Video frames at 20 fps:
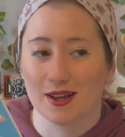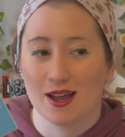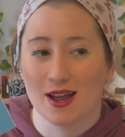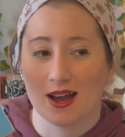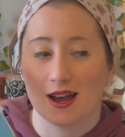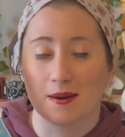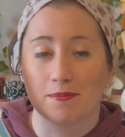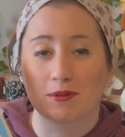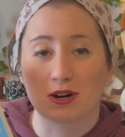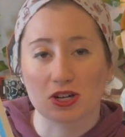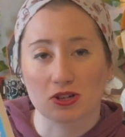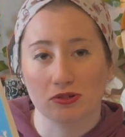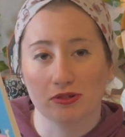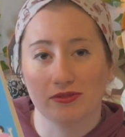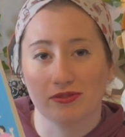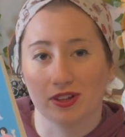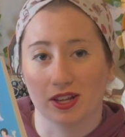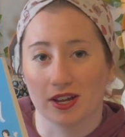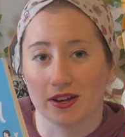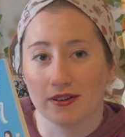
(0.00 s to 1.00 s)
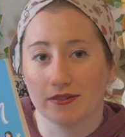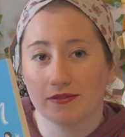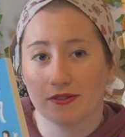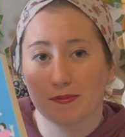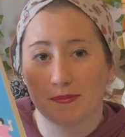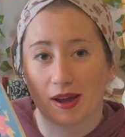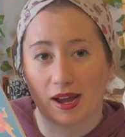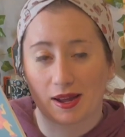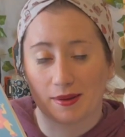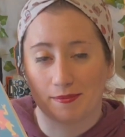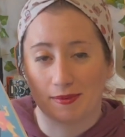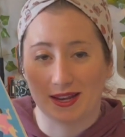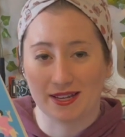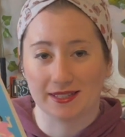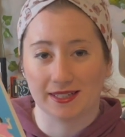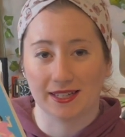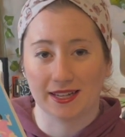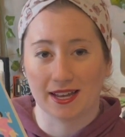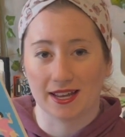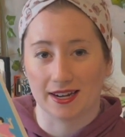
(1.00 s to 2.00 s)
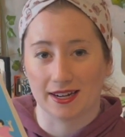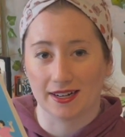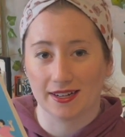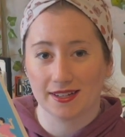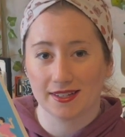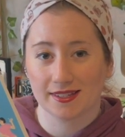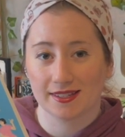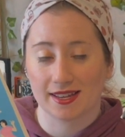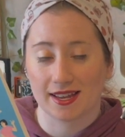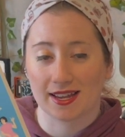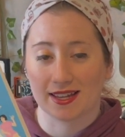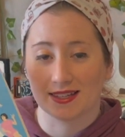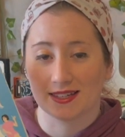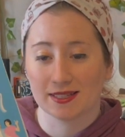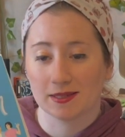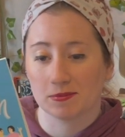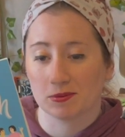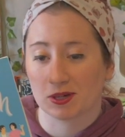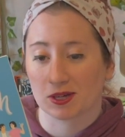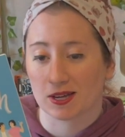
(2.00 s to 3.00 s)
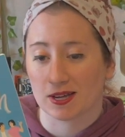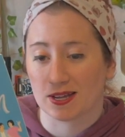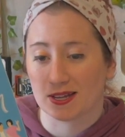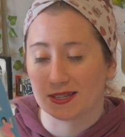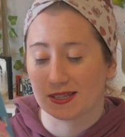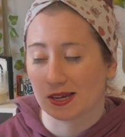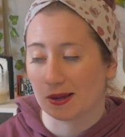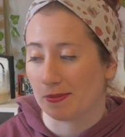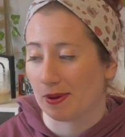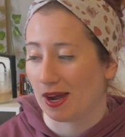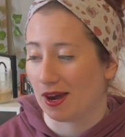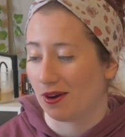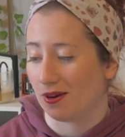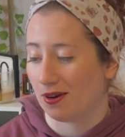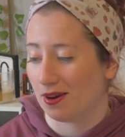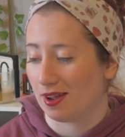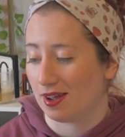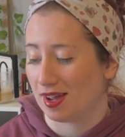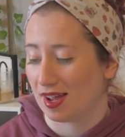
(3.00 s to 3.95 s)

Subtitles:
A Brush with Love by Maisie Eddings, and this book is about,